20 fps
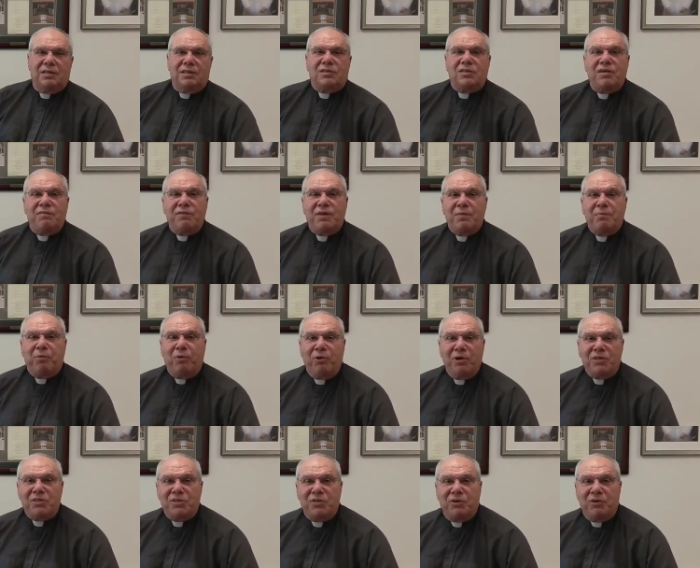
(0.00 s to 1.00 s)
Nativity
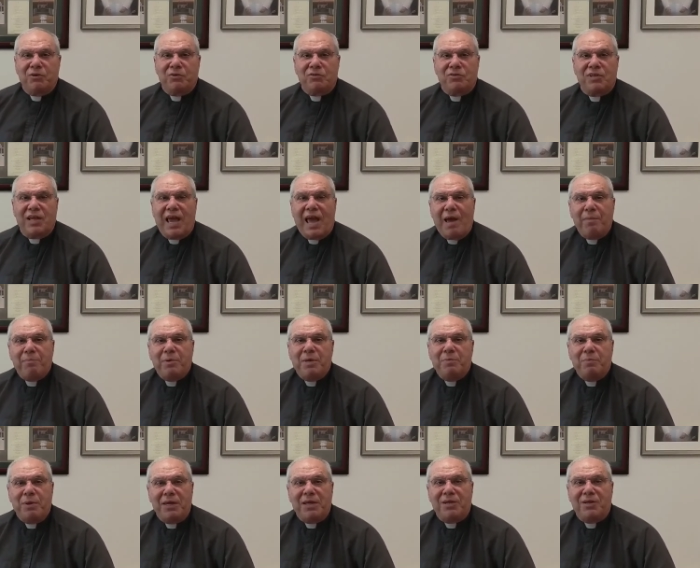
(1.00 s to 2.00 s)
parishioners,
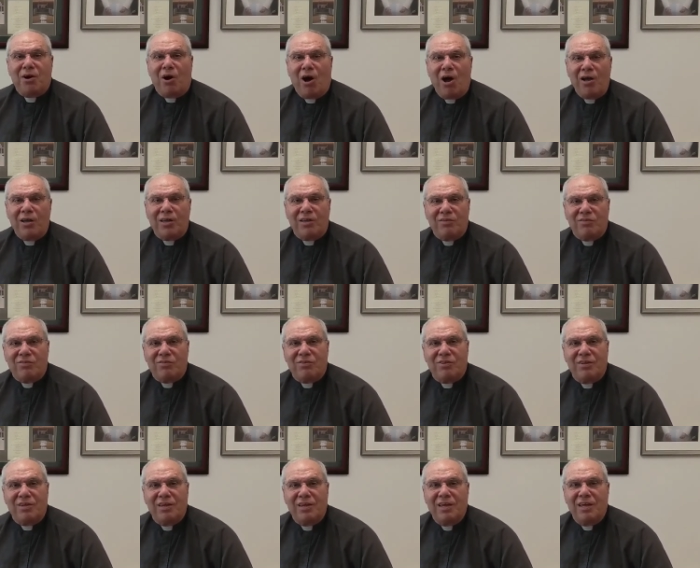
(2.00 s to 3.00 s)
happy
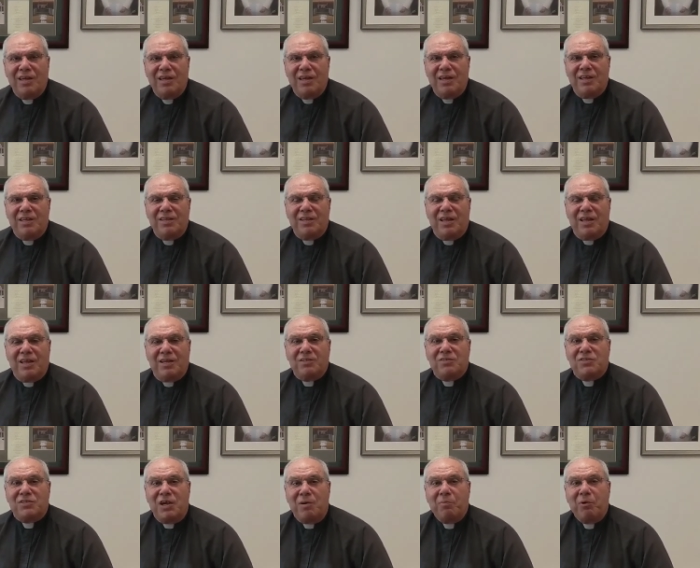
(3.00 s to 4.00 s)
mid-August.
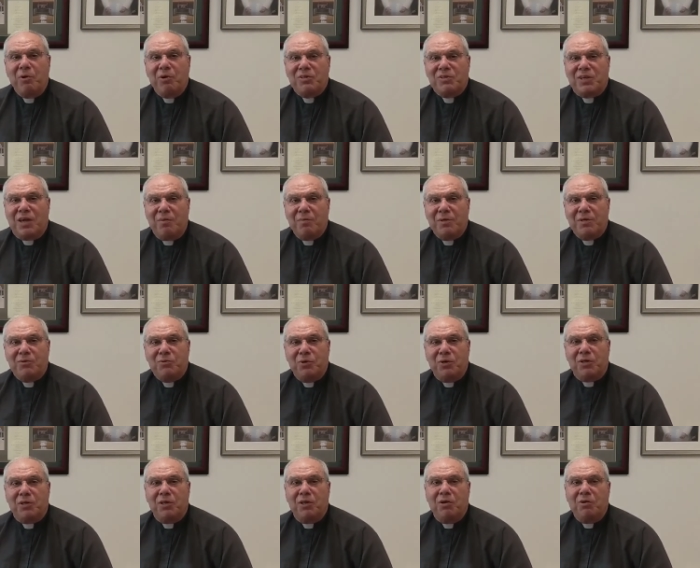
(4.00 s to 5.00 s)
And summer is coming
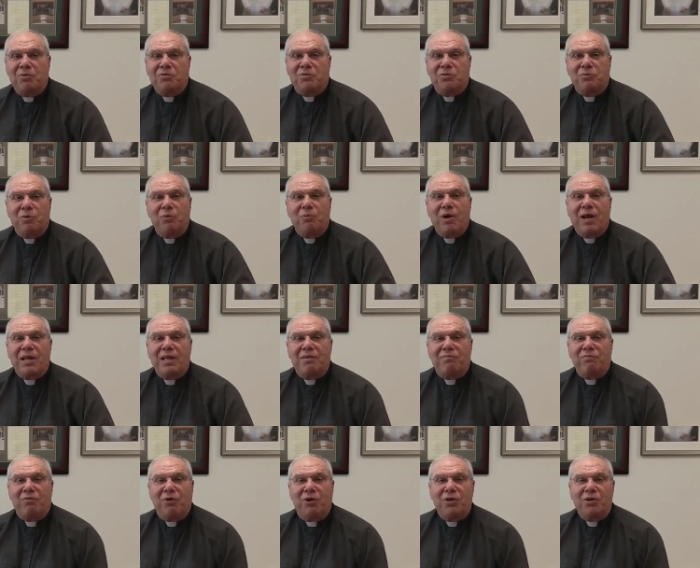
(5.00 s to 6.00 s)
to a close and we're
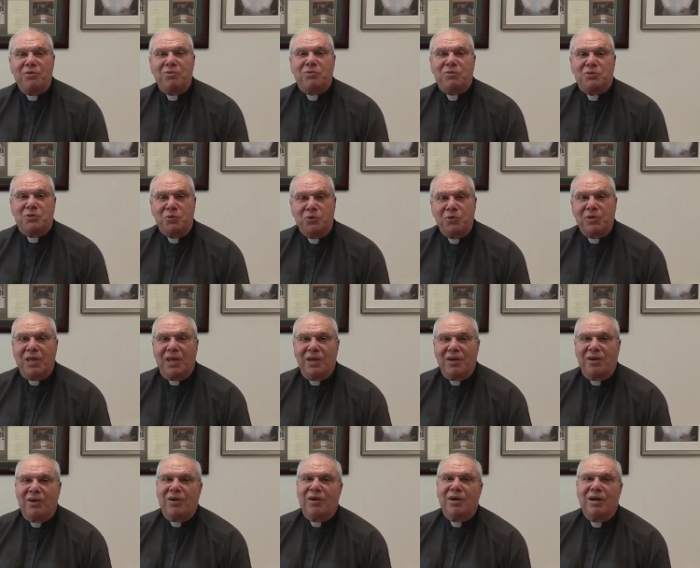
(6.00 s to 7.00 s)
ready for a new school
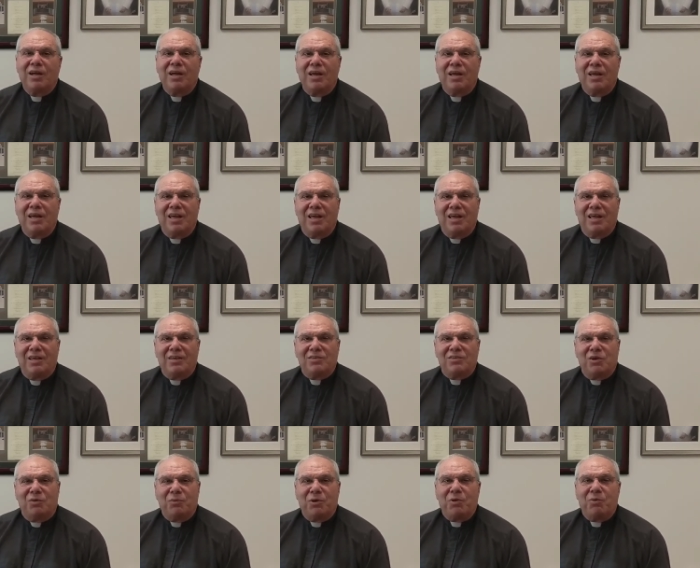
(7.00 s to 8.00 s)
year.
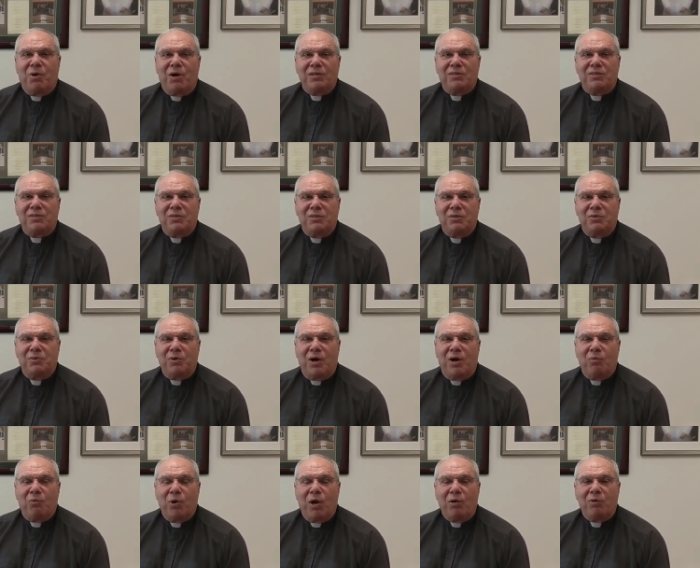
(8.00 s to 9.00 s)
So we want to
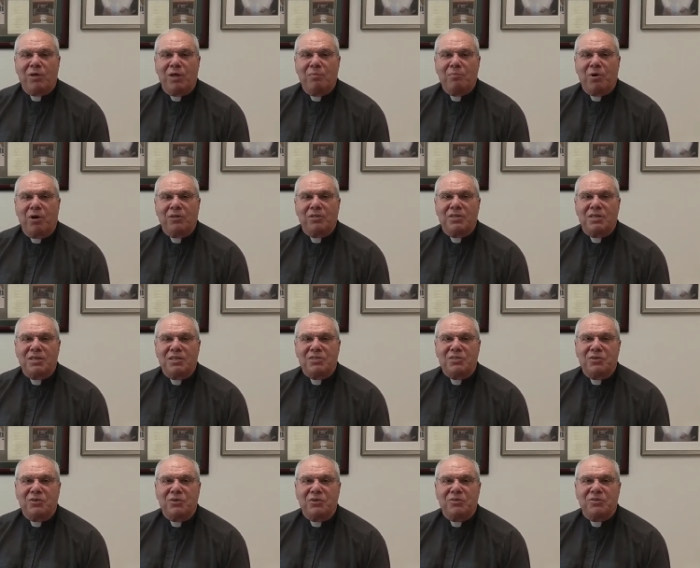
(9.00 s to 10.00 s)
welcome our
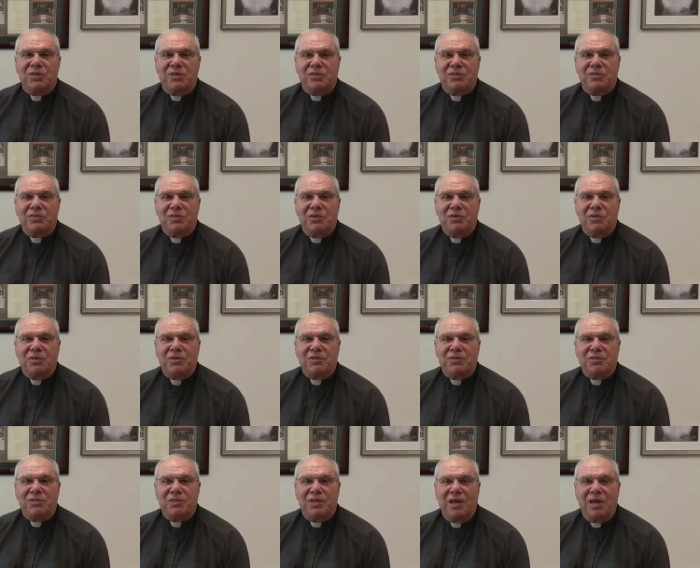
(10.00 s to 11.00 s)
teachers and
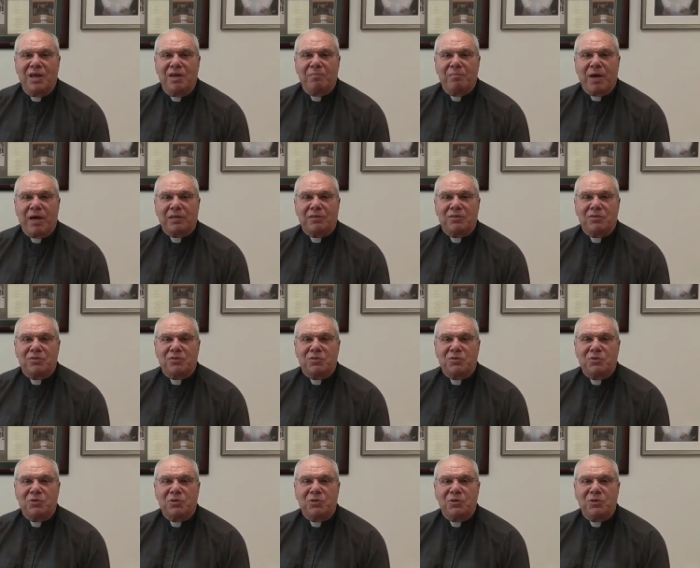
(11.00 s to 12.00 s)
students back to
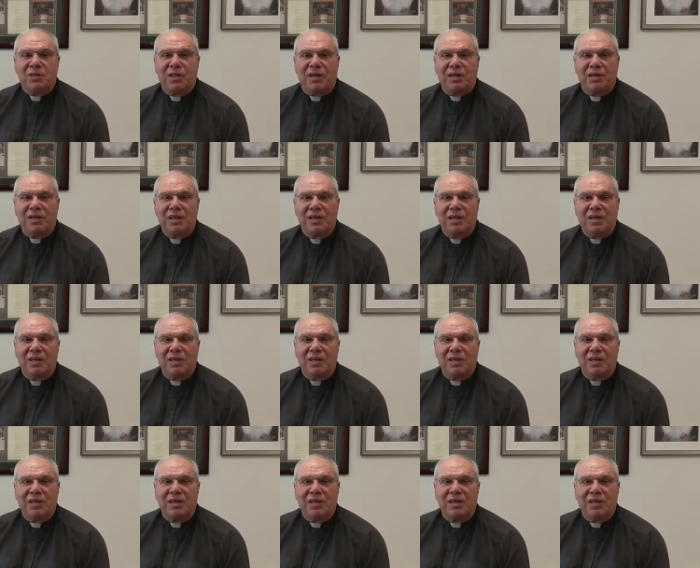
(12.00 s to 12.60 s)
school and